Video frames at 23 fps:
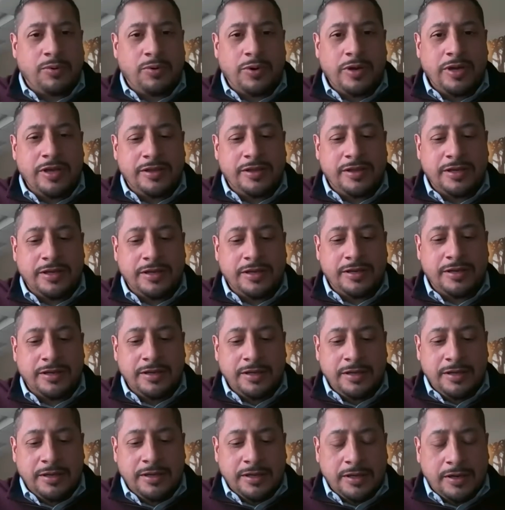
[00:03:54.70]
point that,
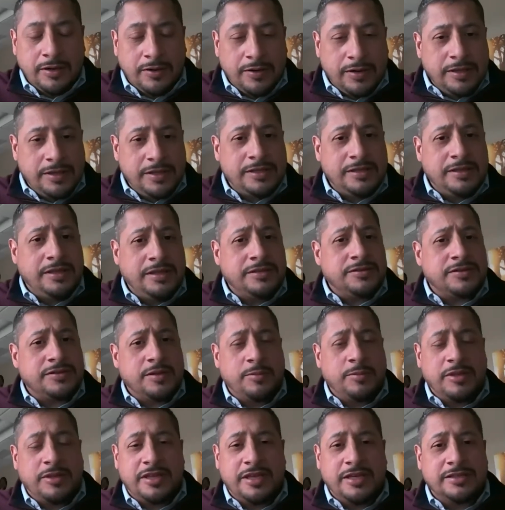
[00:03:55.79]
you know, and these are some
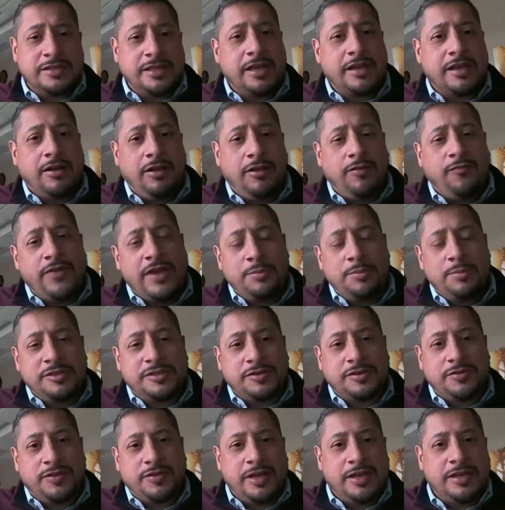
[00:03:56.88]
of the things I think all families
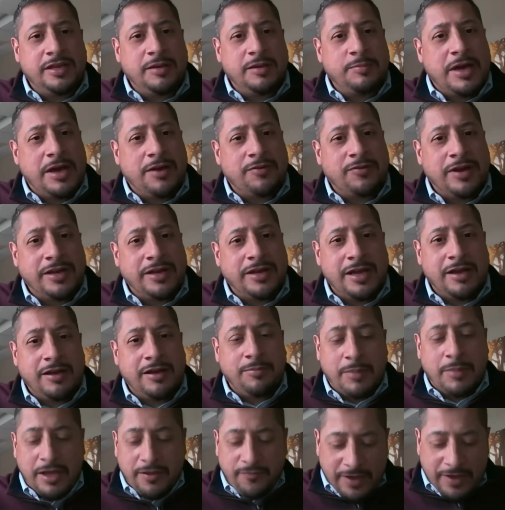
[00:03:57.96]
are thinking about right now,
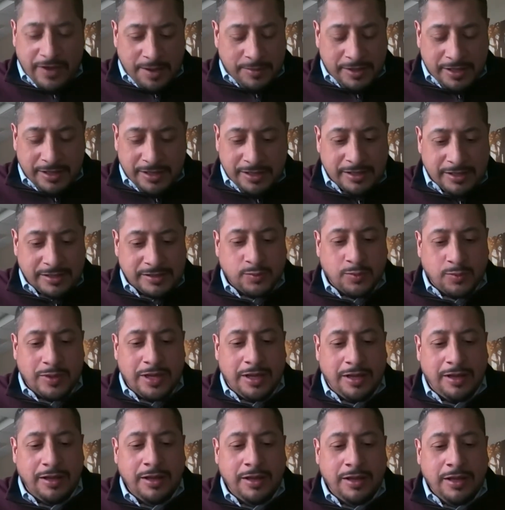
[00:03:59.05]
my family as
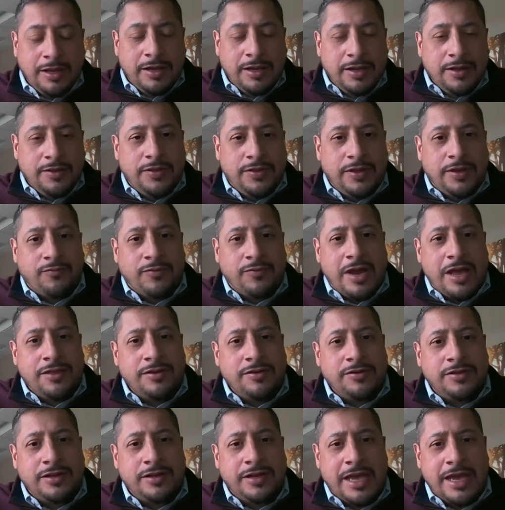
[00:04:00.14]
well, that
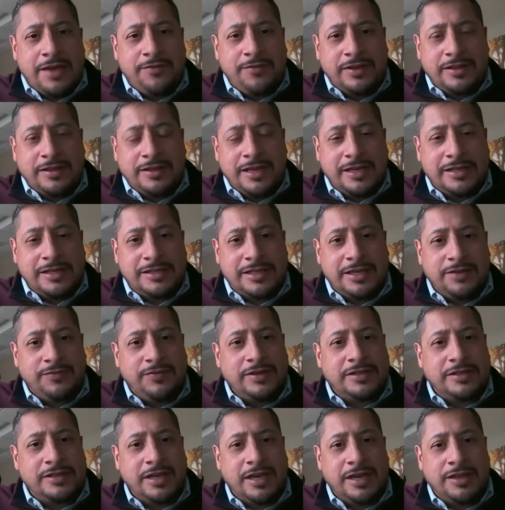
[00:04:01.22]
rather than having
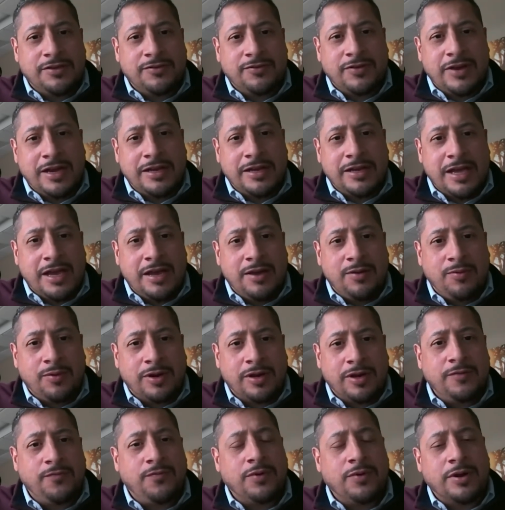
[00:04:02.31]
Thanksgiving together right now, we're
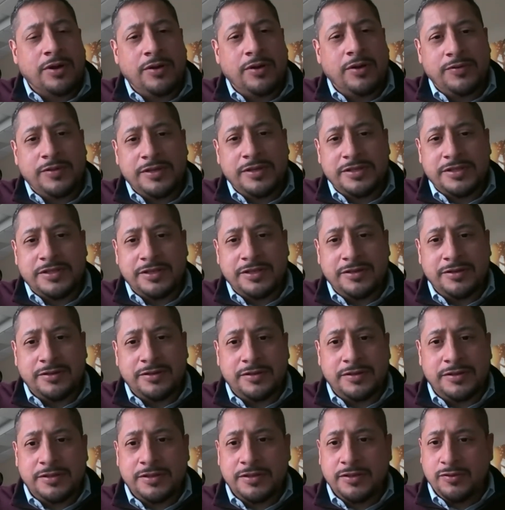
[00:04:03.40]
going to forego it this
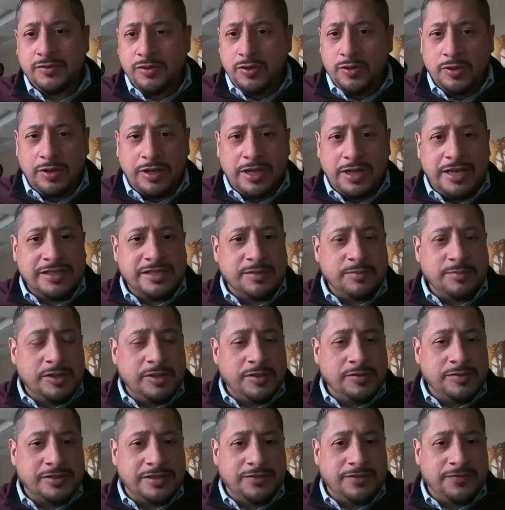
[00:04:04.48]
year to utilize some of
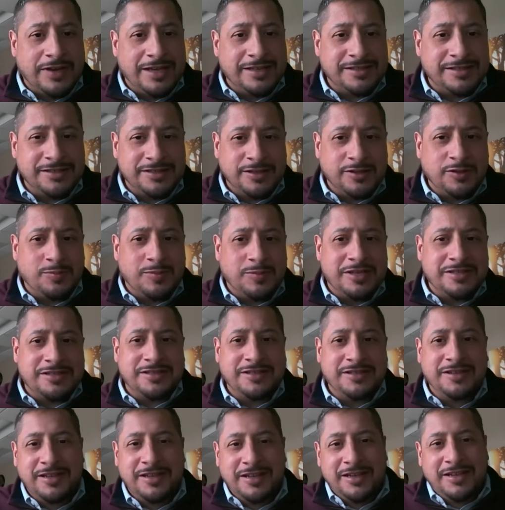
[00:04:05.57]
those devices that you
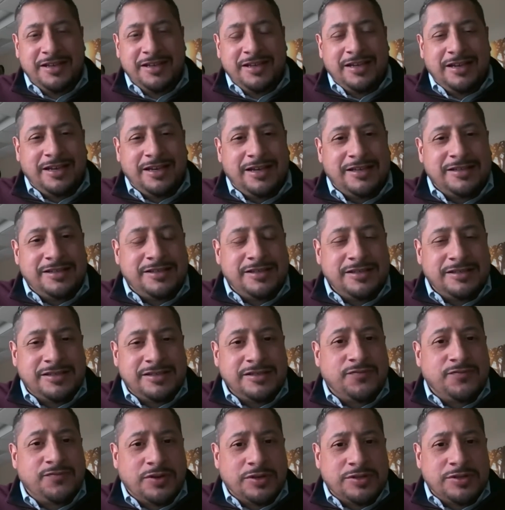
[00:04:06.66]
mentioned, such
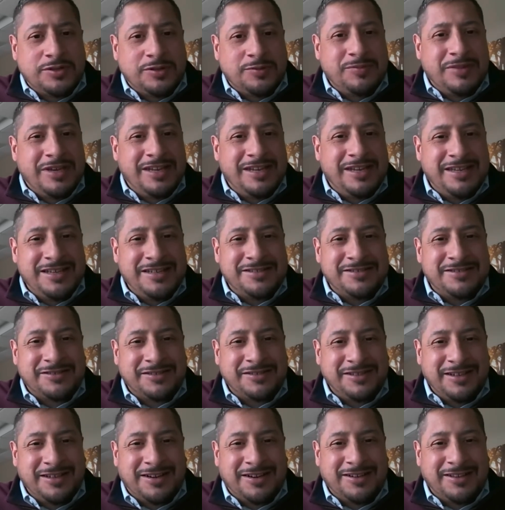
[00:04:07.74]
as virtual meetings
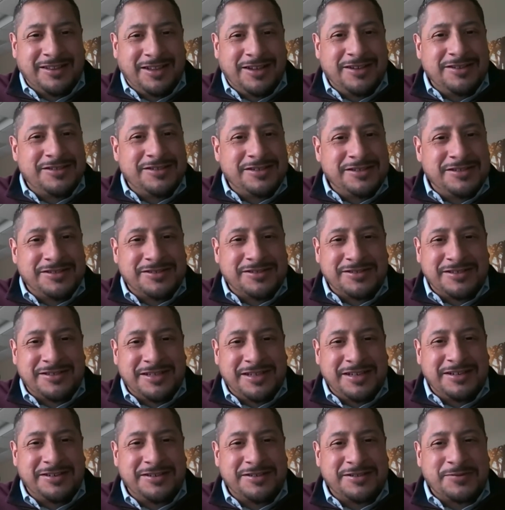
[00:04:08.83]
or lunches or
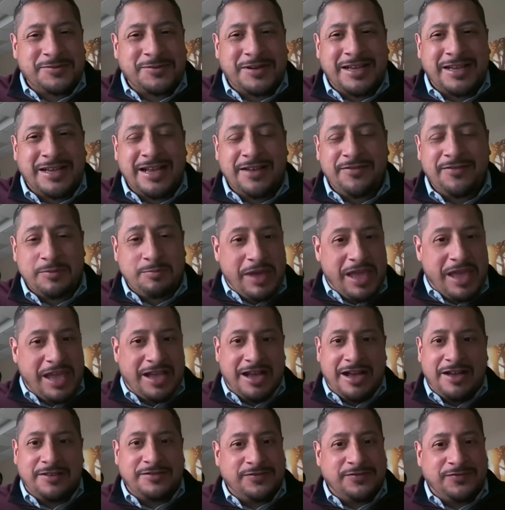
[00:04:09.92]
dinners, what have you,
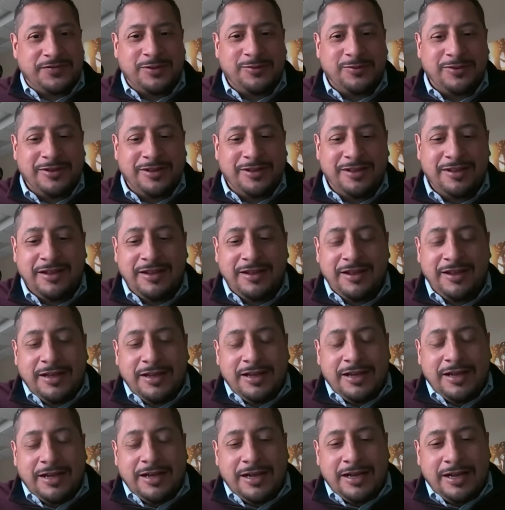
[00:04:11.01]
bake-offs, if you will,
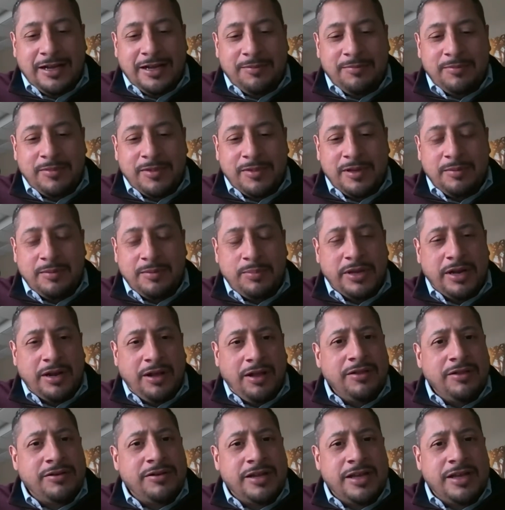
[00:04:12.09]
but
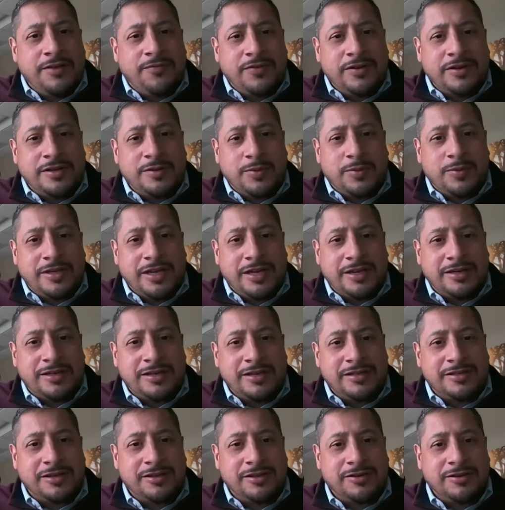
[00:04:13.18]
all in an effort to protect
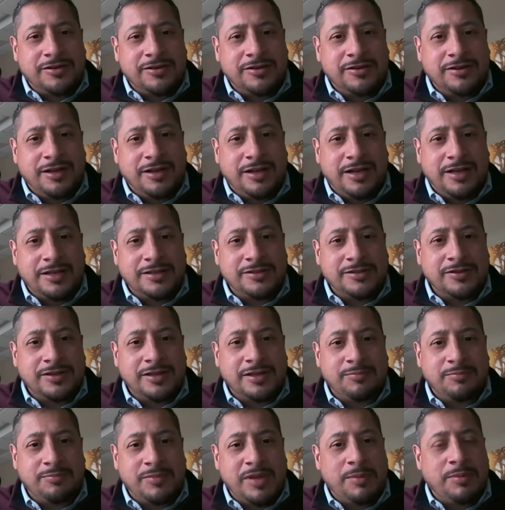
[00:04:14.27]
each other so
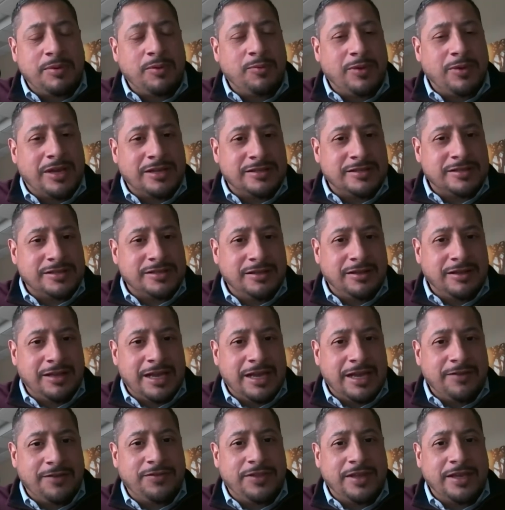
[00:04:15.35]
that maybe we can still
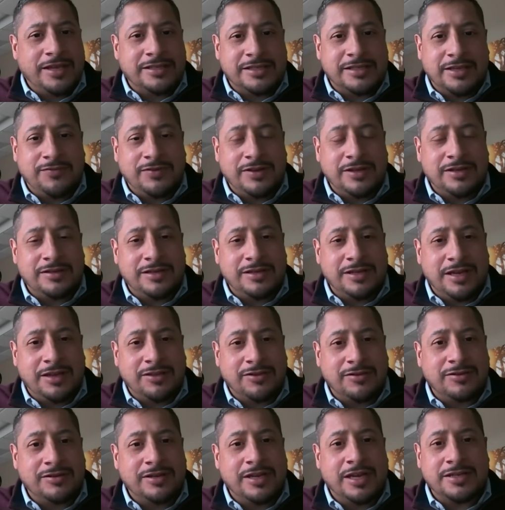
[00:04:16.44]
have Thanksgiving
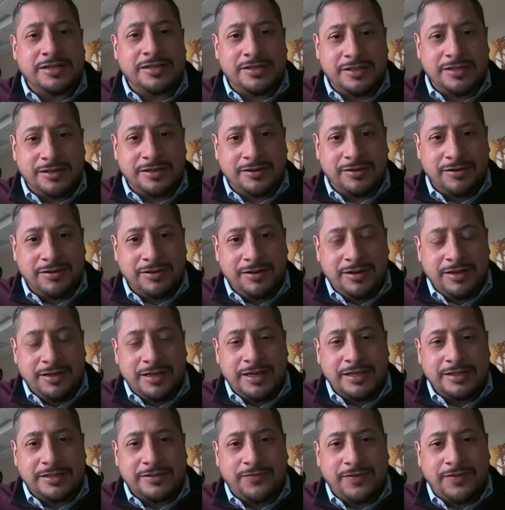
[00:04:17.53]
together next year
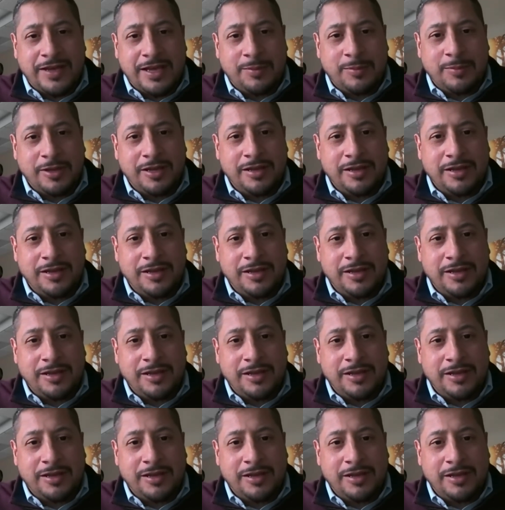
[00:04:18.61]
as a family.